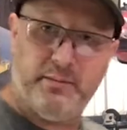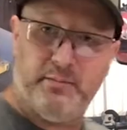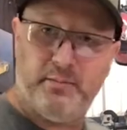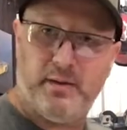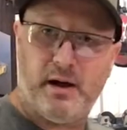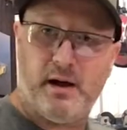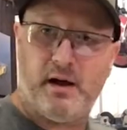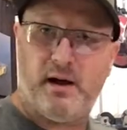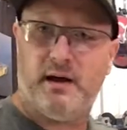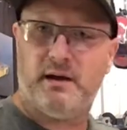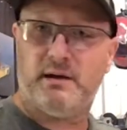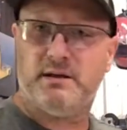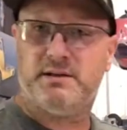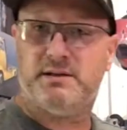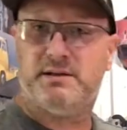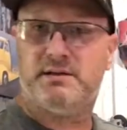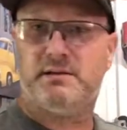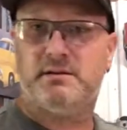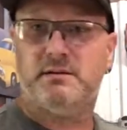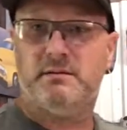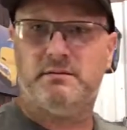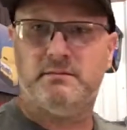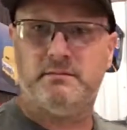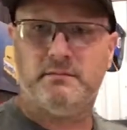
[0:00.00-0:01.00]

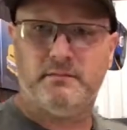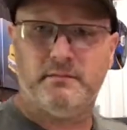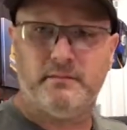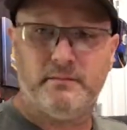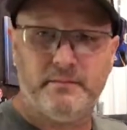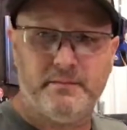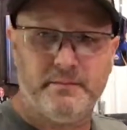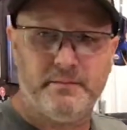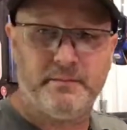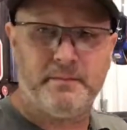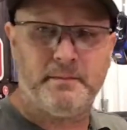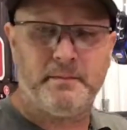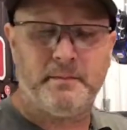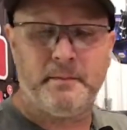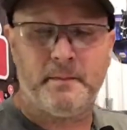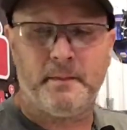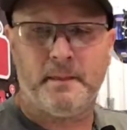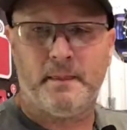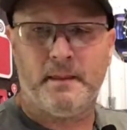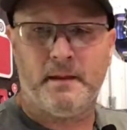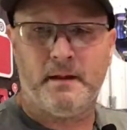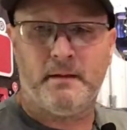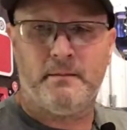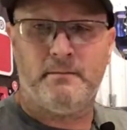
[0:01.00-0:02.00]
box
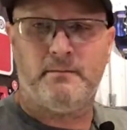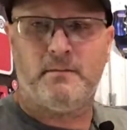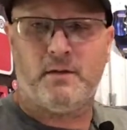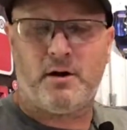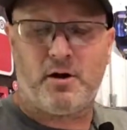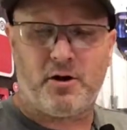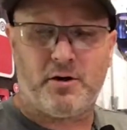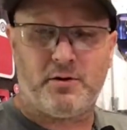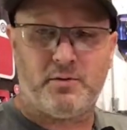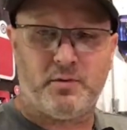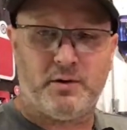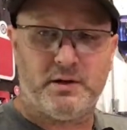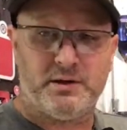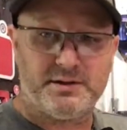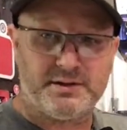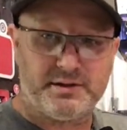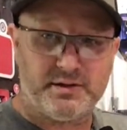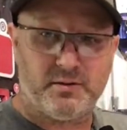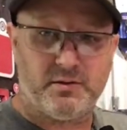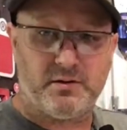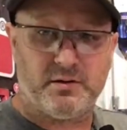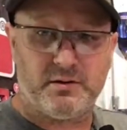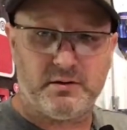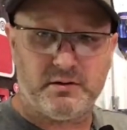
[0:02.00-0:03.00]
hardware
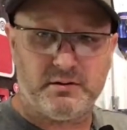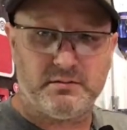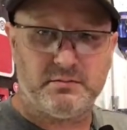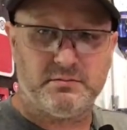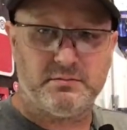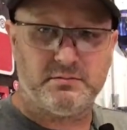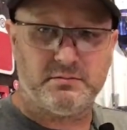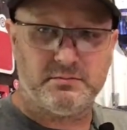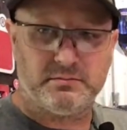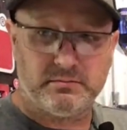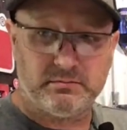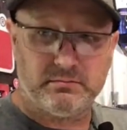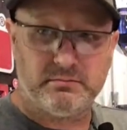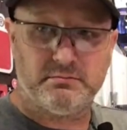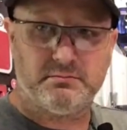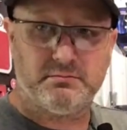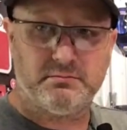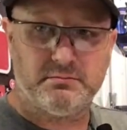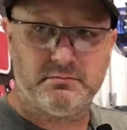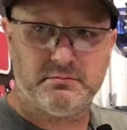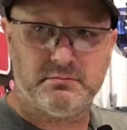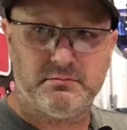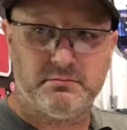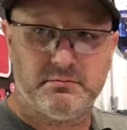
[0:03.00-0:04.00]
store.
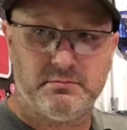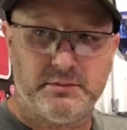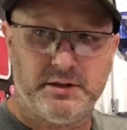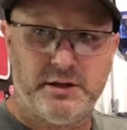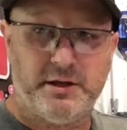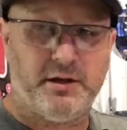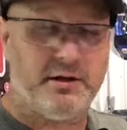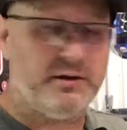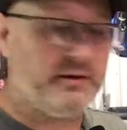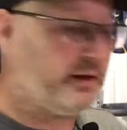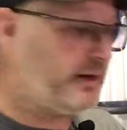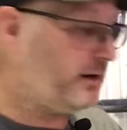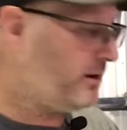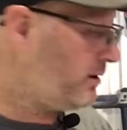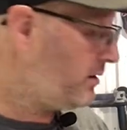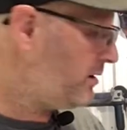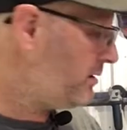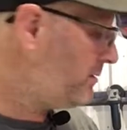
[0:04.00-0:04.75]
You know who they are.